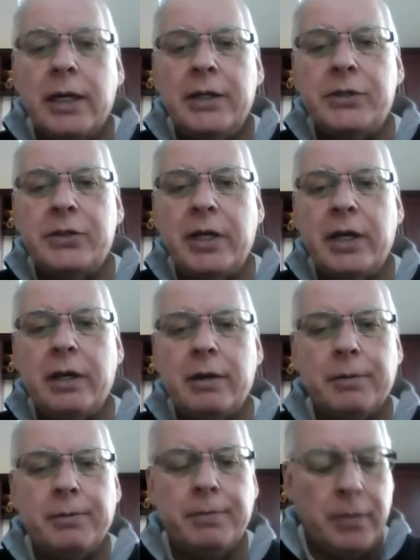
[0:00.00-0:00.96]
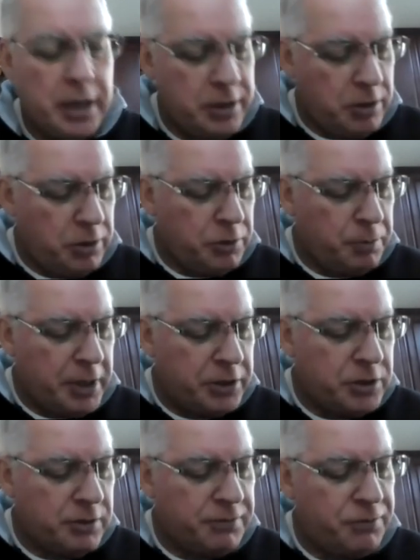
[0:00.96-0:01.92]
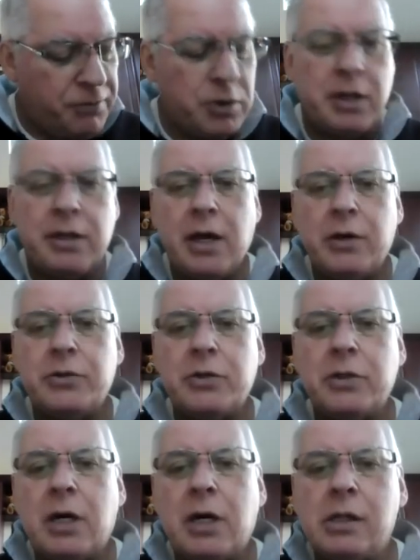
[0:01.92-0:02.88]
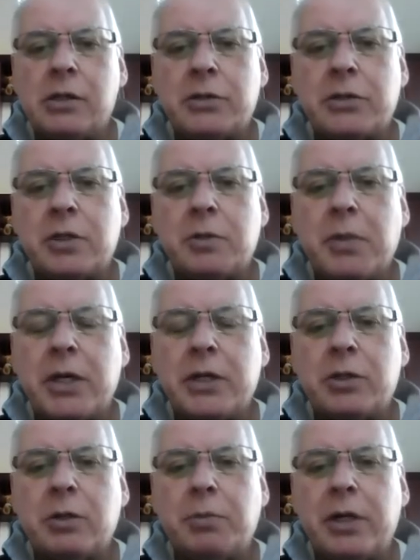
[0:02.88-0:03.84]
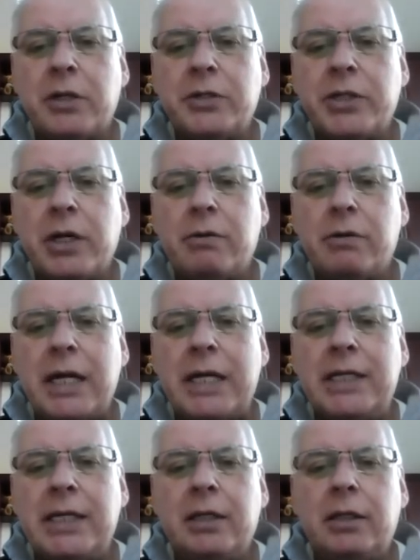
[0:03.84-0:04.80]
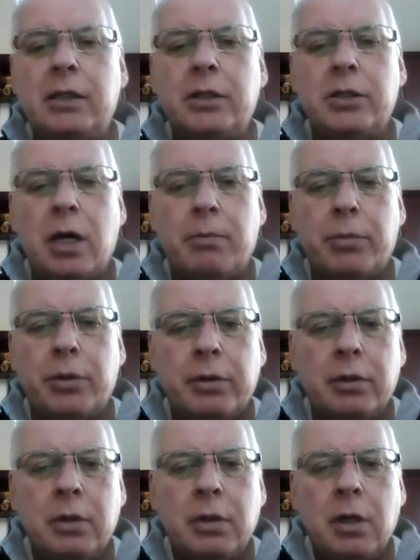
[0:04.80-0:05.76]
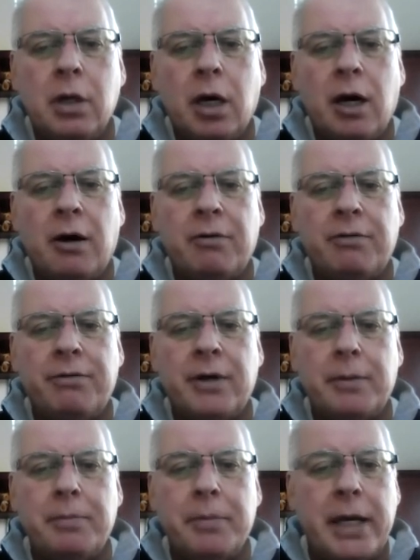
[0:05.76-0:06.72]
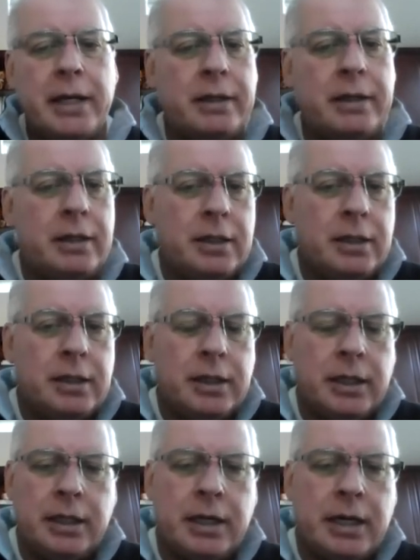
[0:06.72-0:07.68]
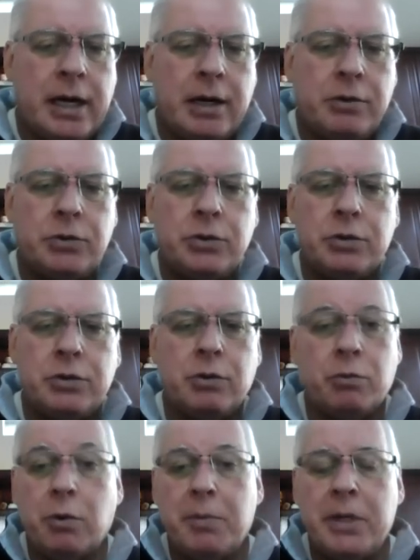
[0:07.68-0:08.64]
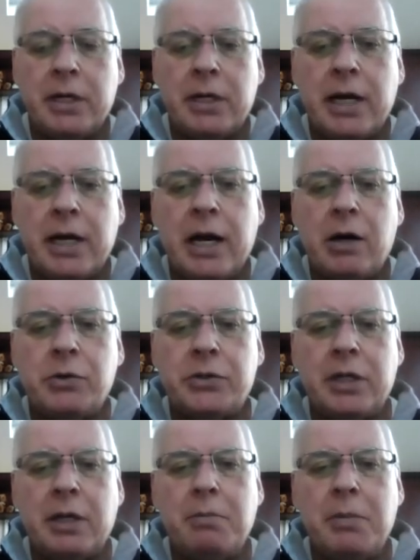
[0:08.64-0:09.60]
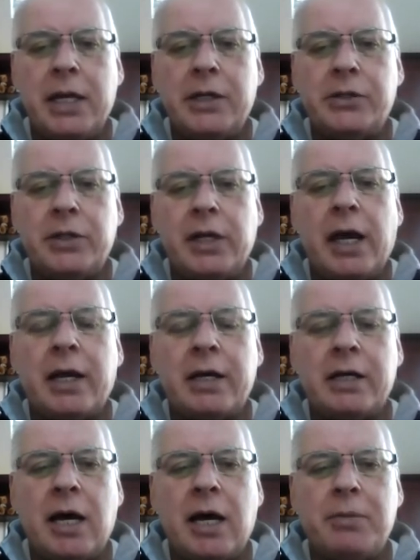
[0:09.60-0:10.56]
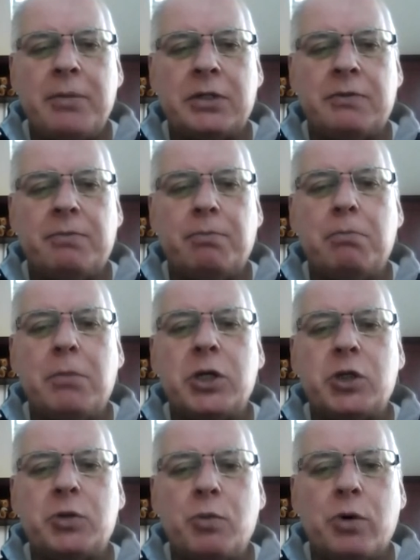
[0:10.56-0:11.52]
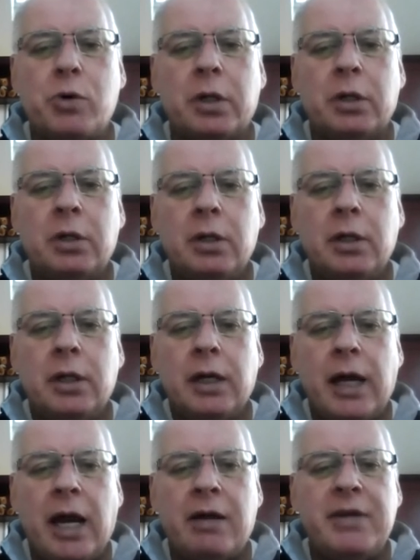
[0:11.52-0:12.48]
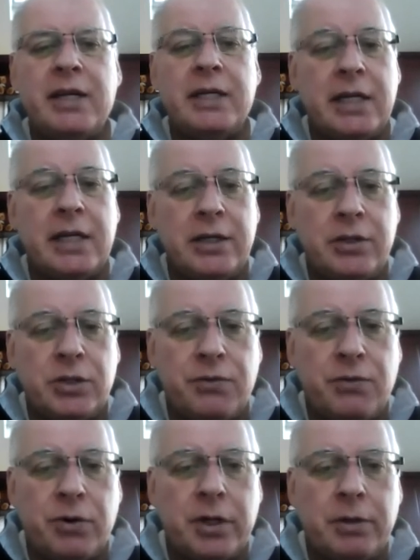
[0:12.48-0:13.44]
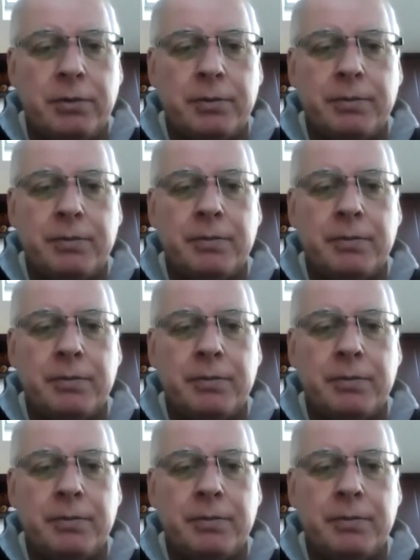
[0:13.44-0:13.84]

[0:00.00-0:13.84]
Is there, I know you mentioned $40,000 a semester, but is there an ideal number of uh, men in a house or women in a house that makes the economics much more advantageous for you?